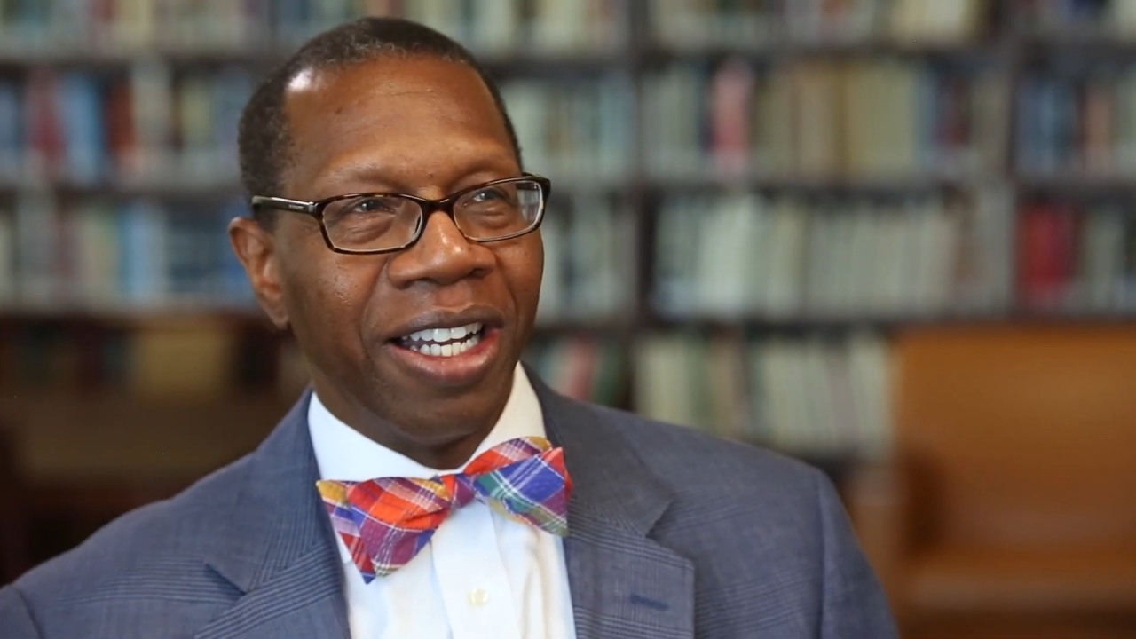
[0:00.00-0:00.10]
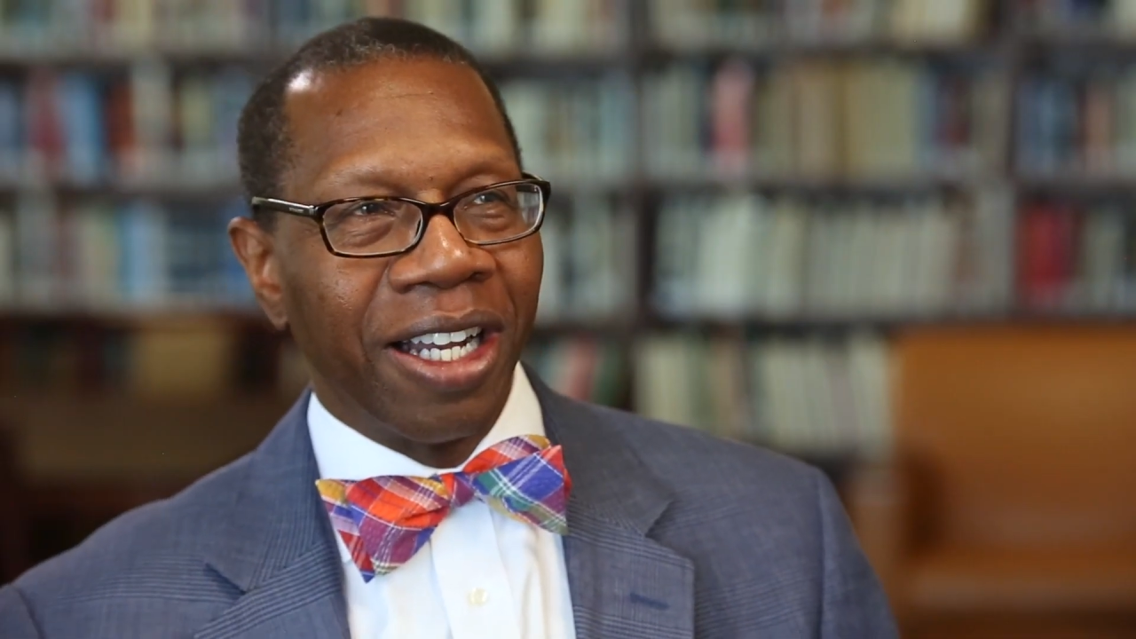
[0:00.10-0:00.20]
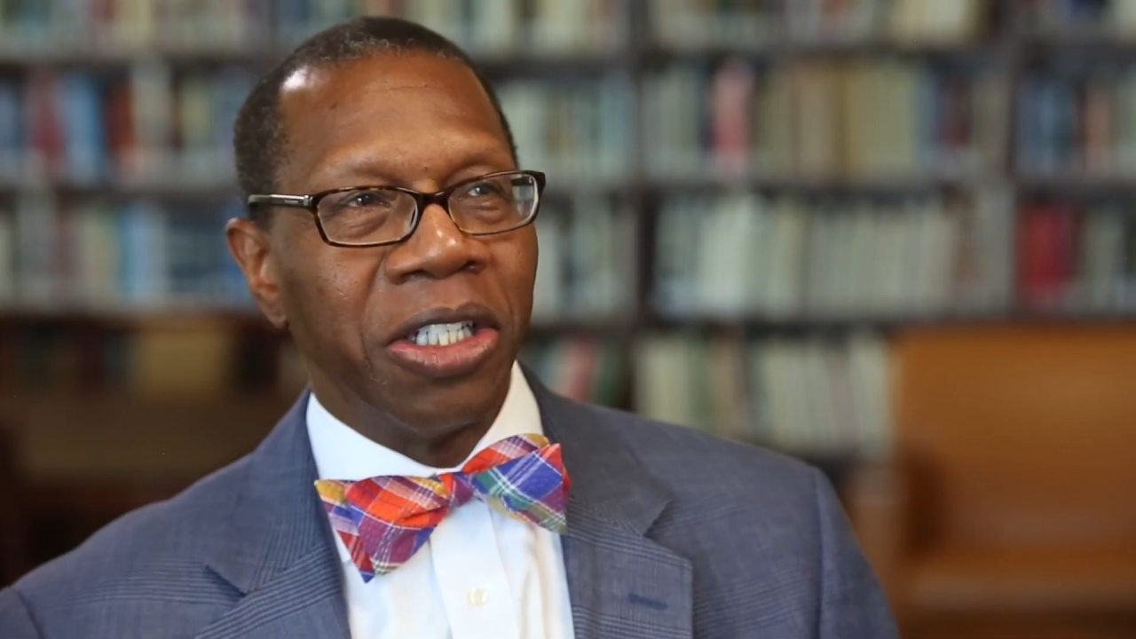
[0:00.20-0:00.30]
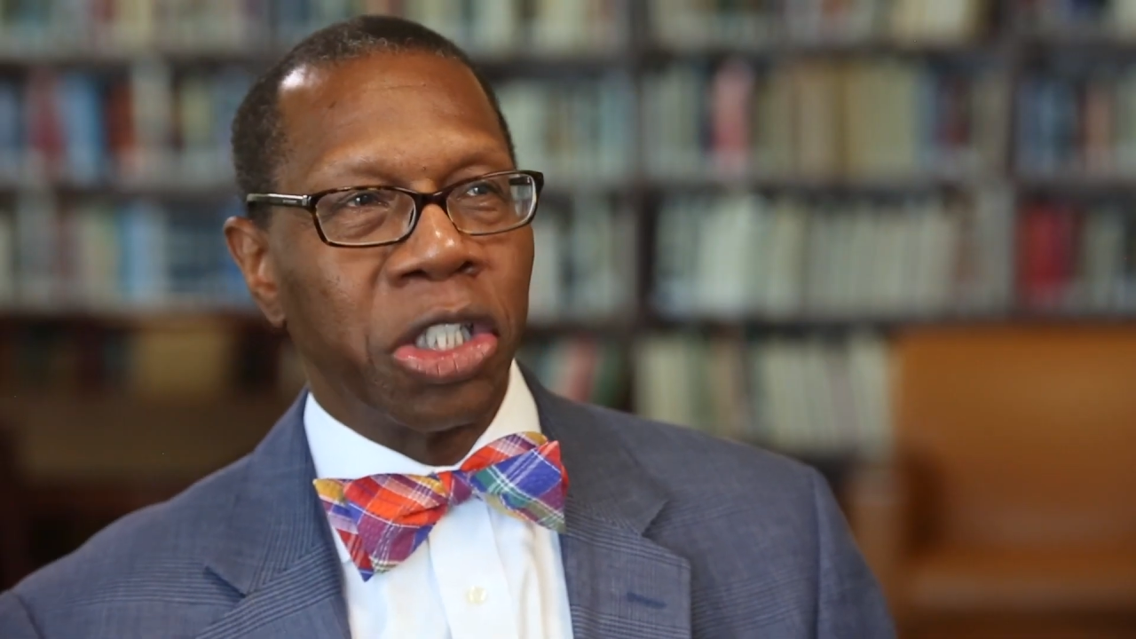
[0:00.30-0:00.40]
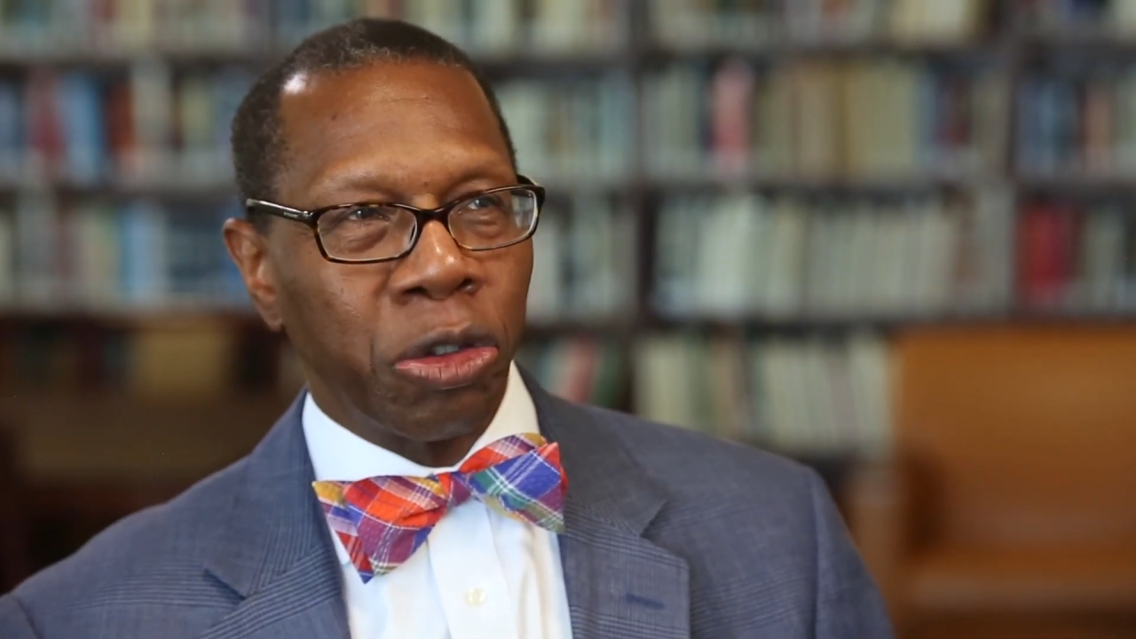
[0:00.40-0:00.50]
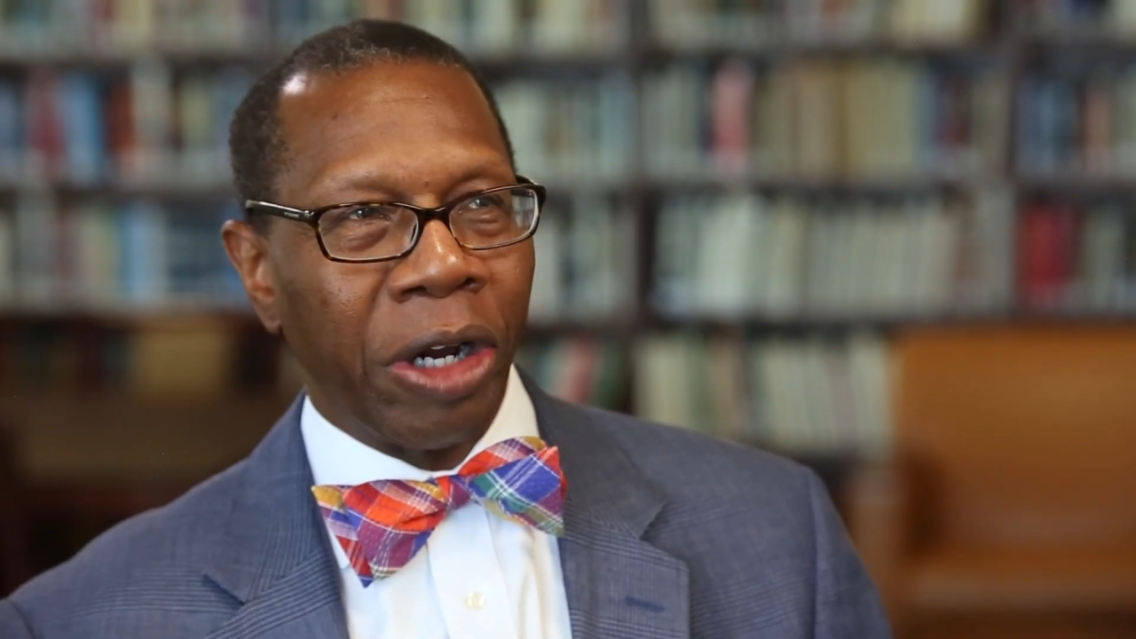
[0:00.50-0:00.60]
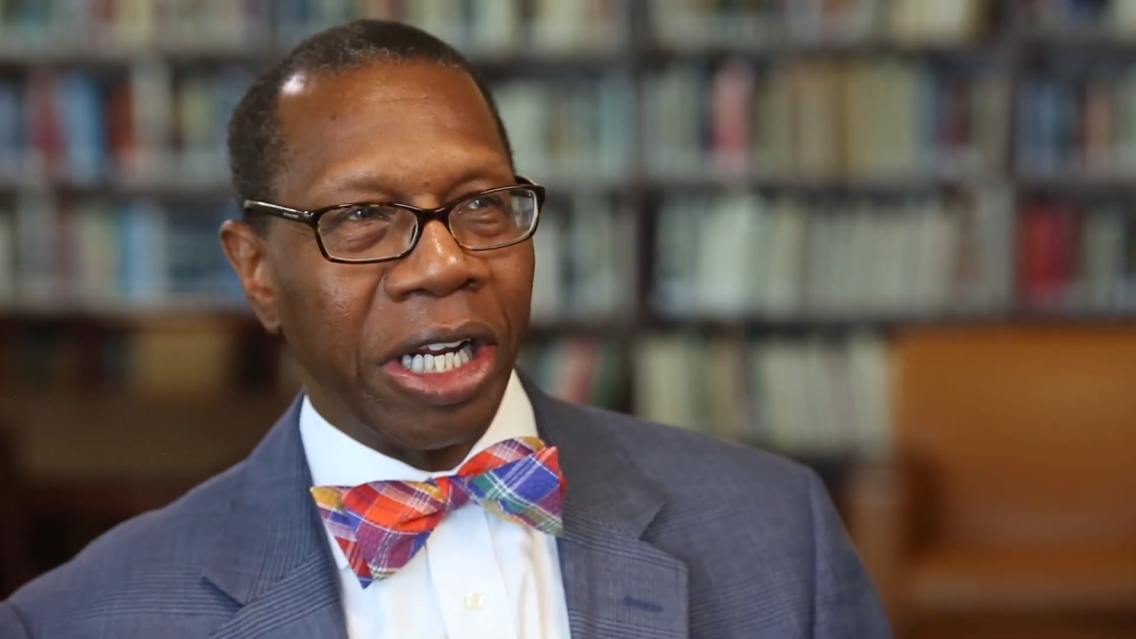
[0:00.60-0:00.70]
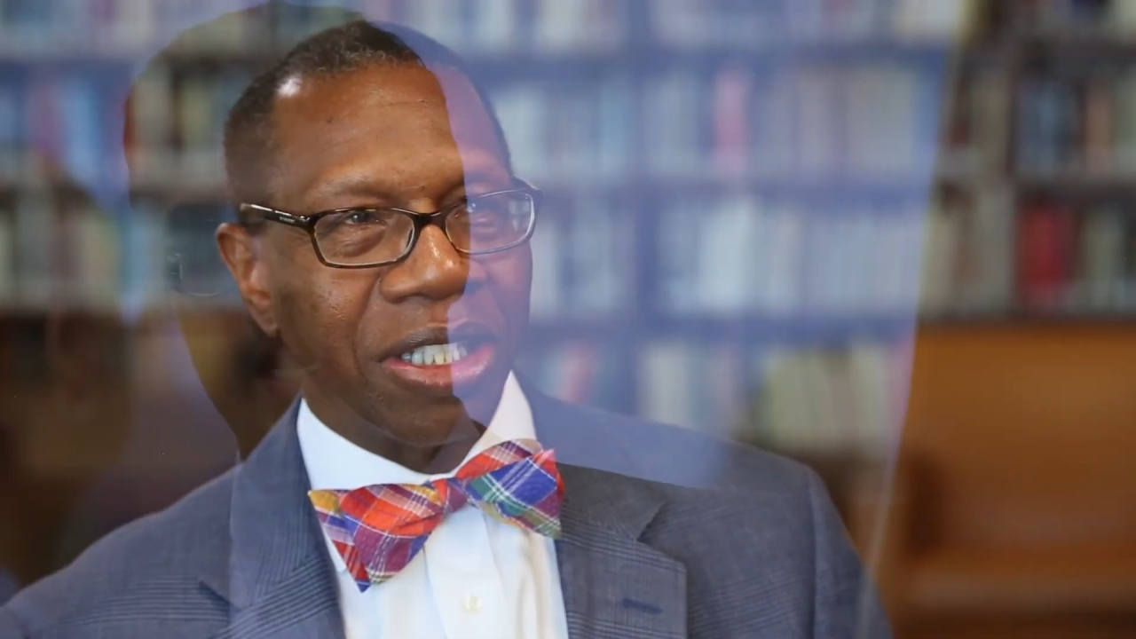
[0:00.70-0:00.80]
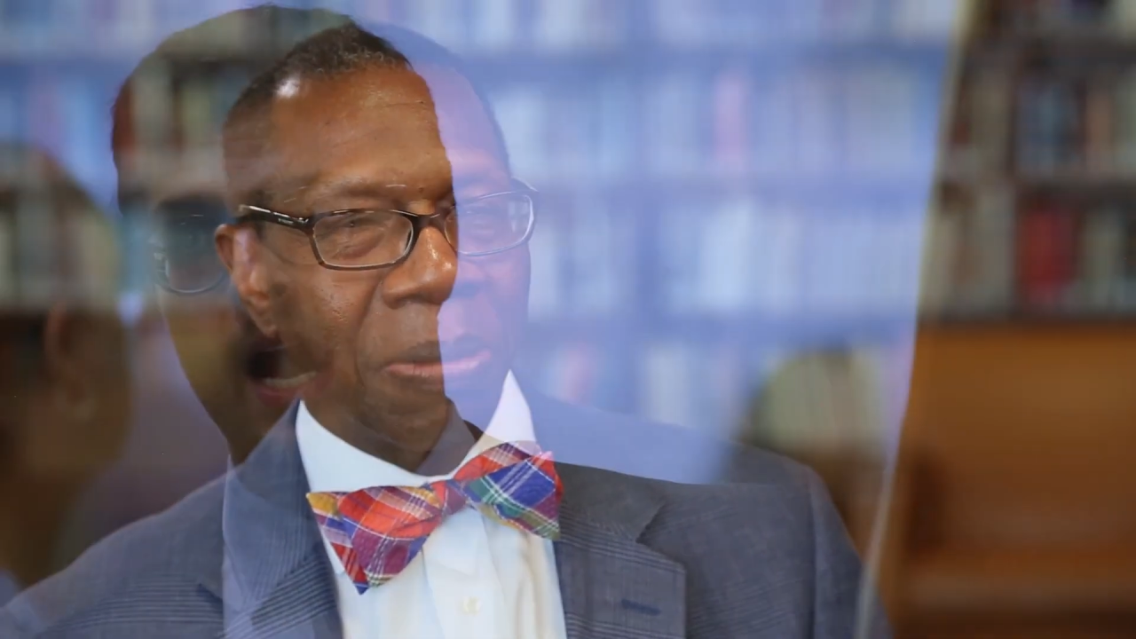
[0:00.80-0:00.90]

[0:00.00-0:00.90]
constraints